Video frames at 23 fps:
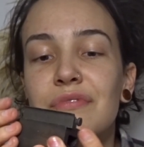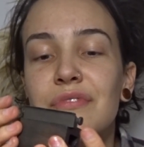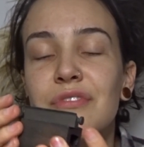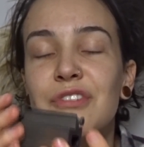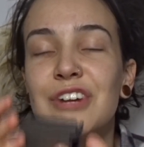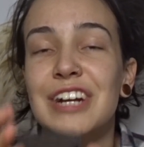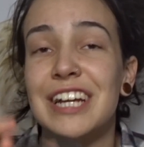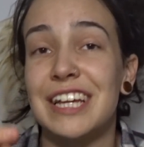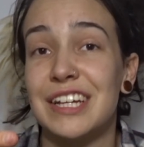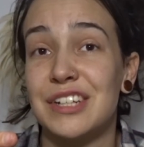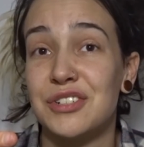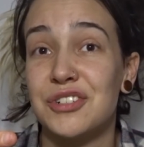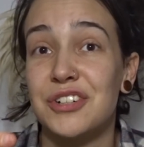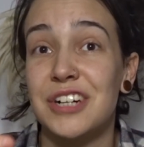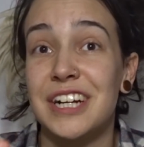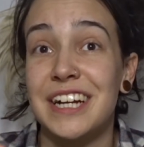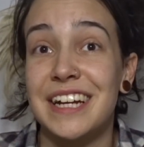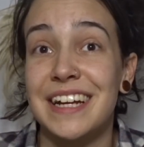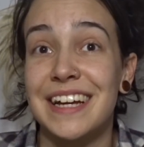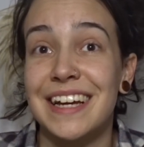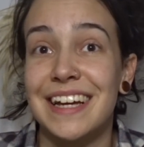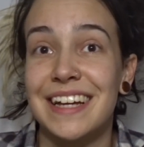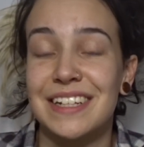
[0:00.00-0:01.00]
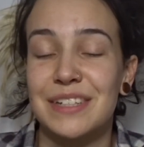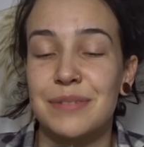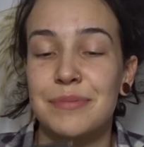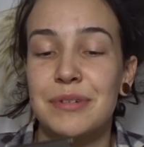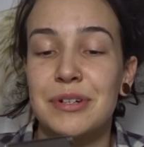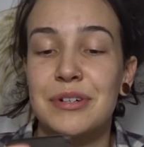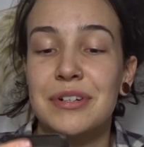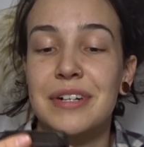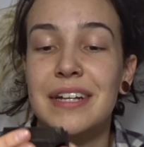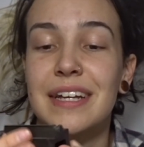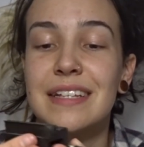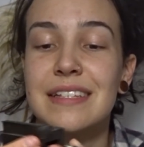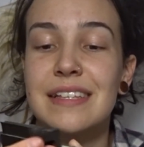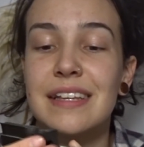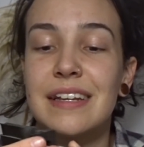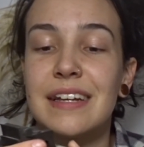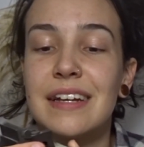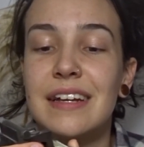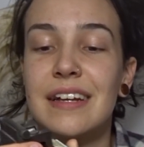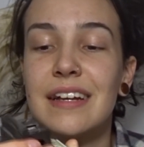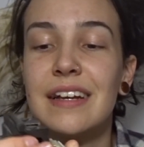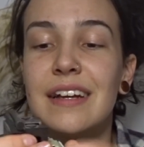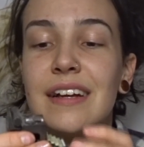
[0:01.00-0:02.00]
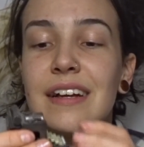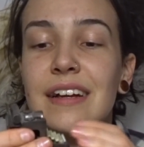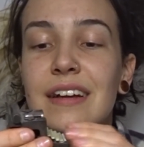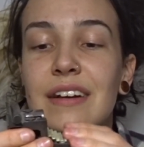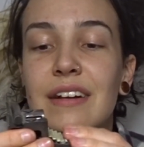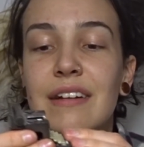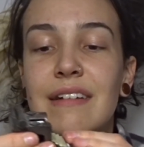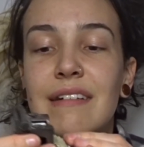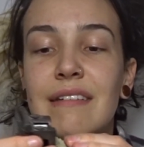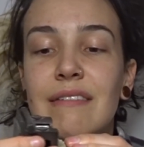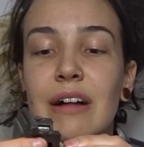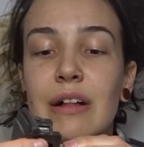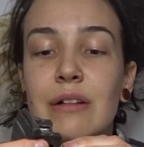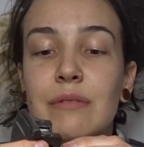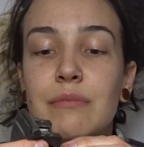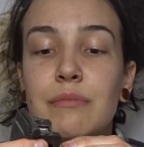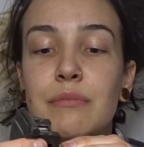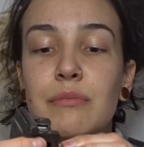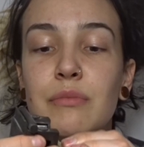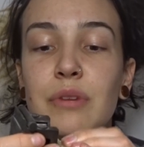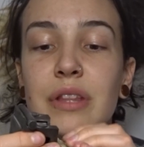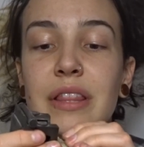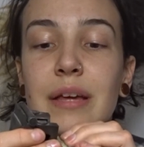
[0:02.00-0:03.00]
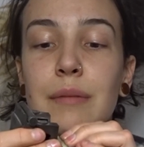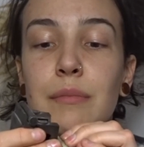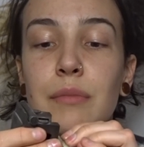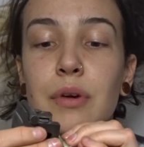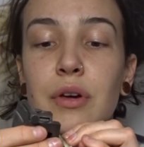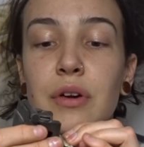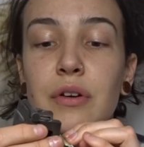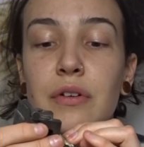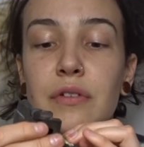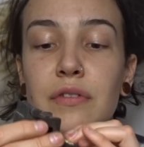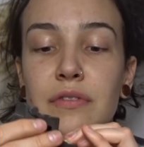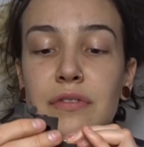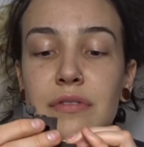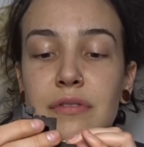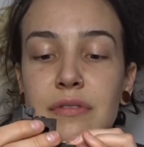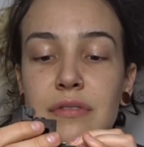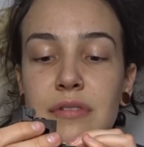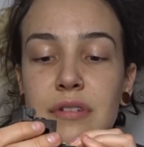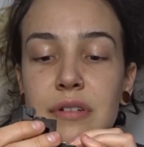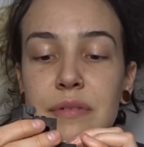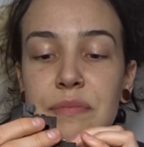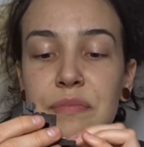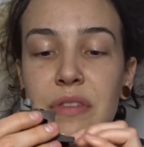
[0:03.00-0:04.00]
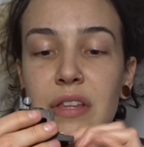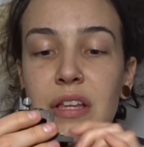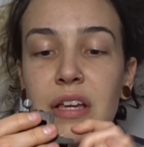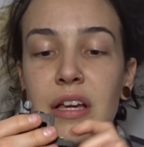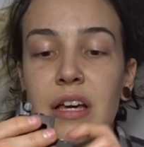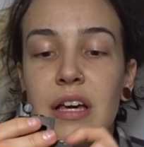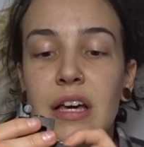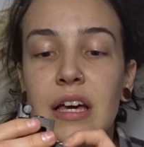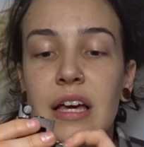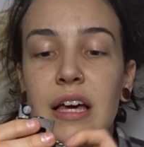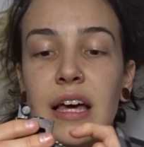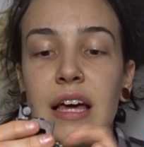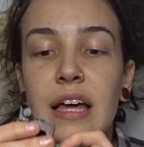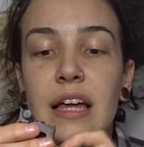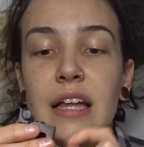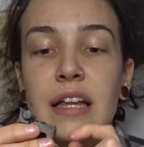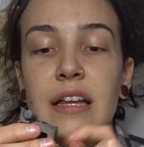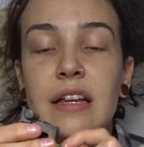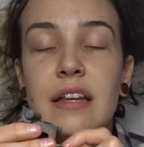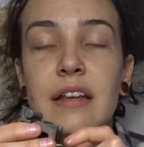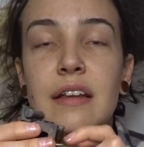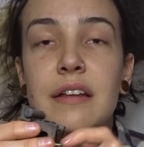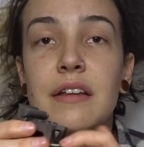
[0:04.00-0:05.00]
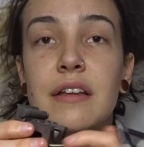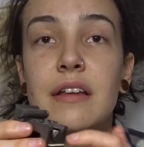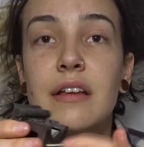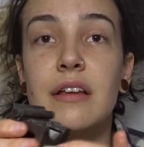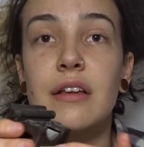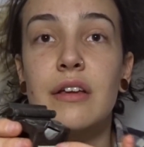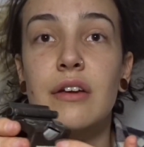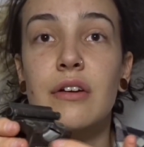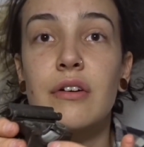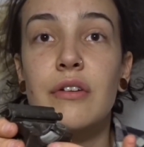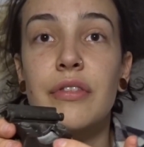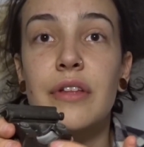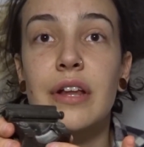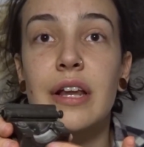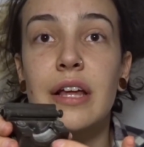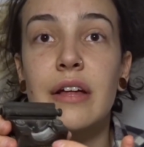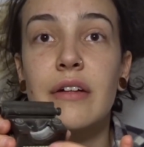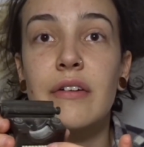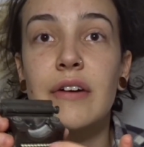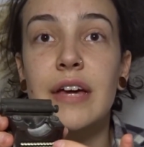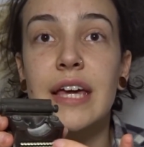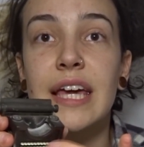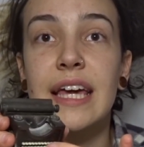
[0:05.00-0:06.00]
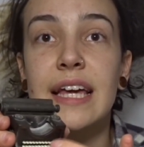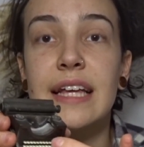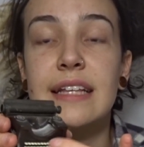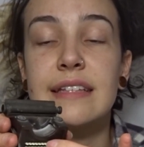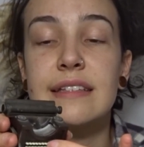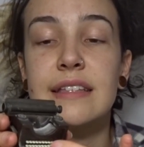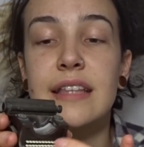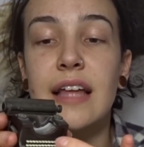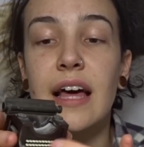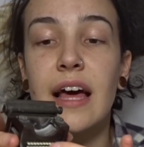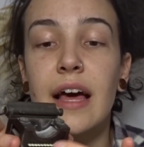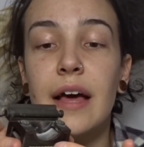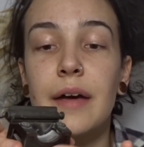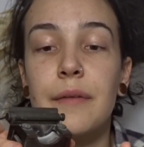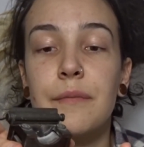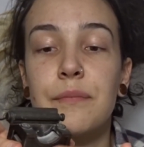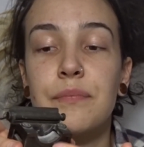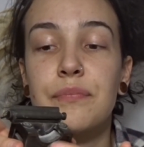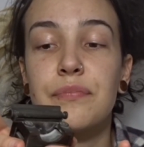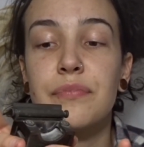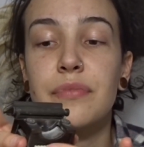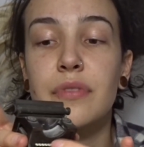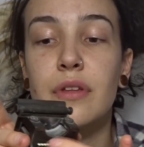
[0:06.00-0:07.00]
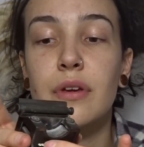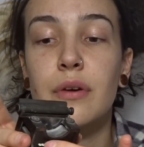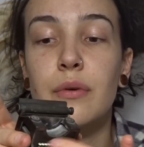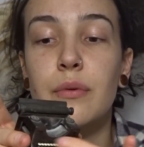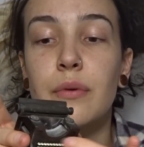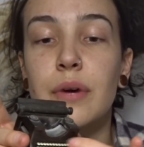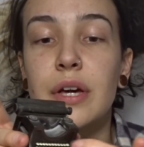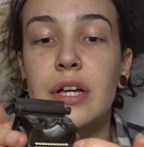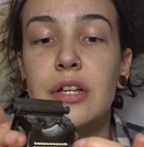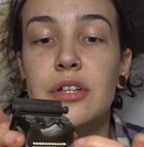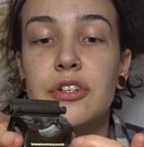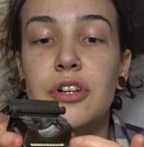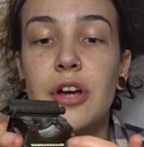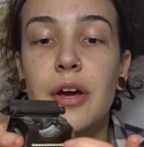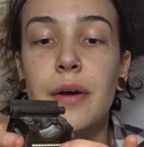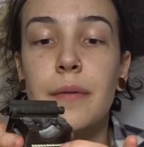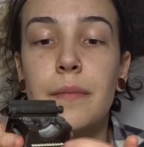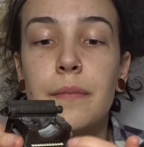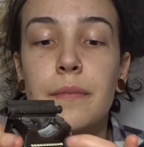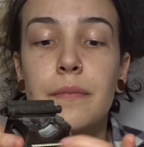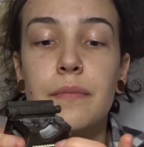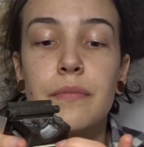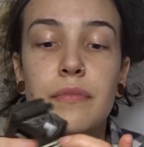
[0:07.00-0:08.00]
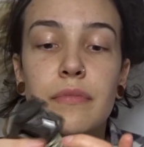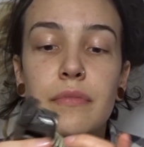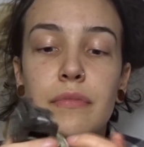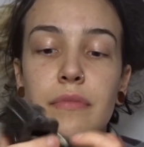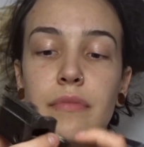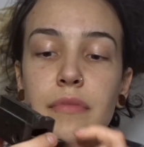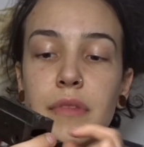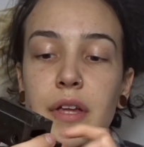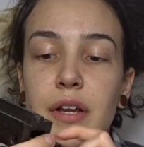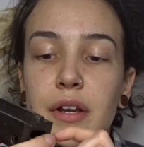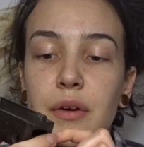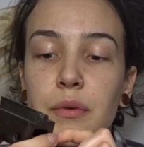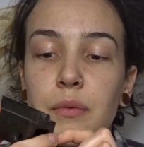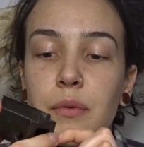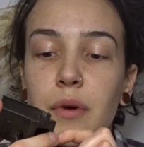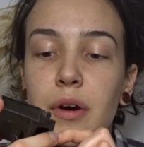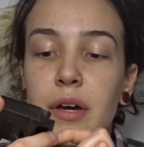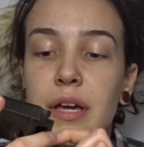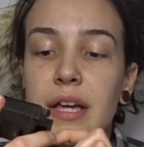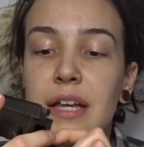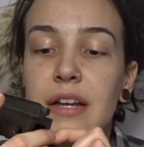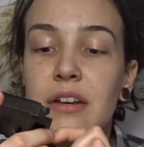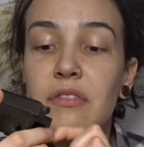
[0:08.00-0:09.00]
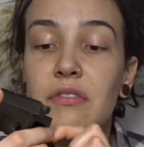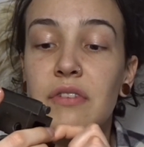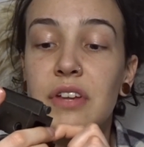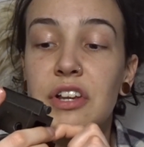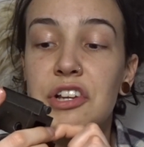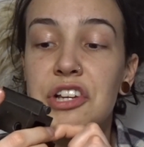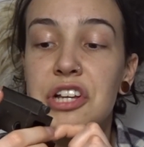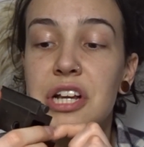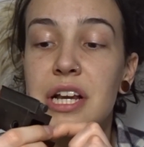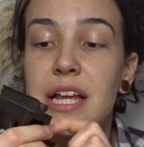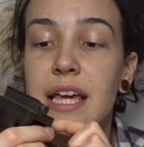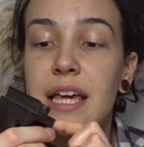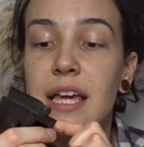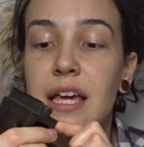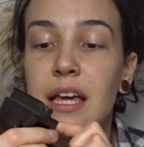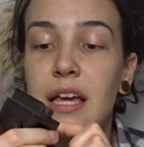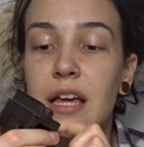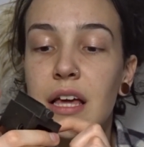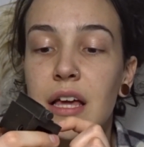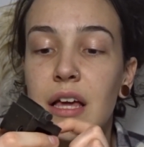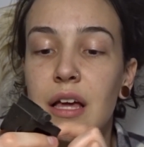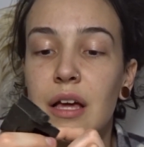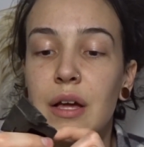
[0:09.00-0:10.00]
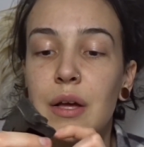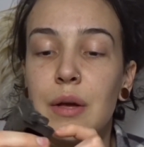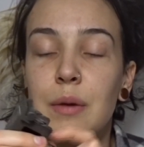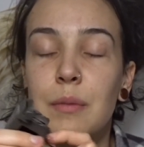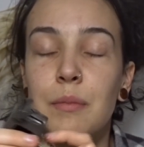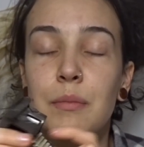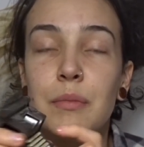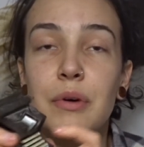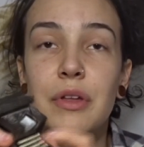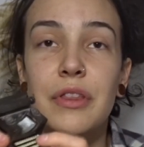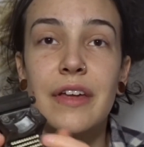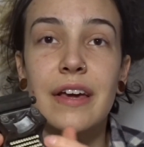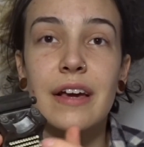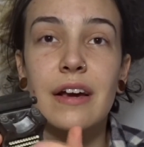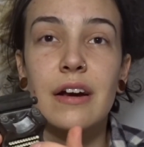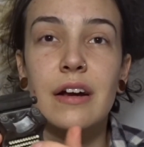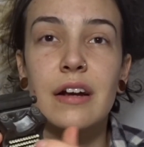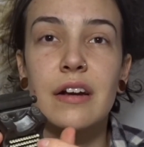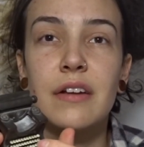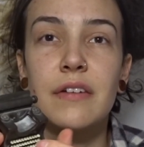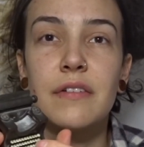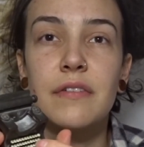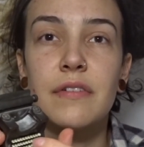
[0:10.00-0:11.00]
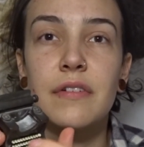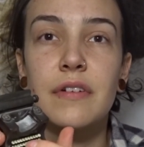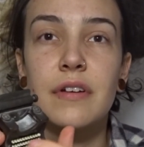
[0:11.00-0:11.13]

really intriguing, to be honest. Well, when they move. And you've got the little keys there, which they don't work individually, but they kind of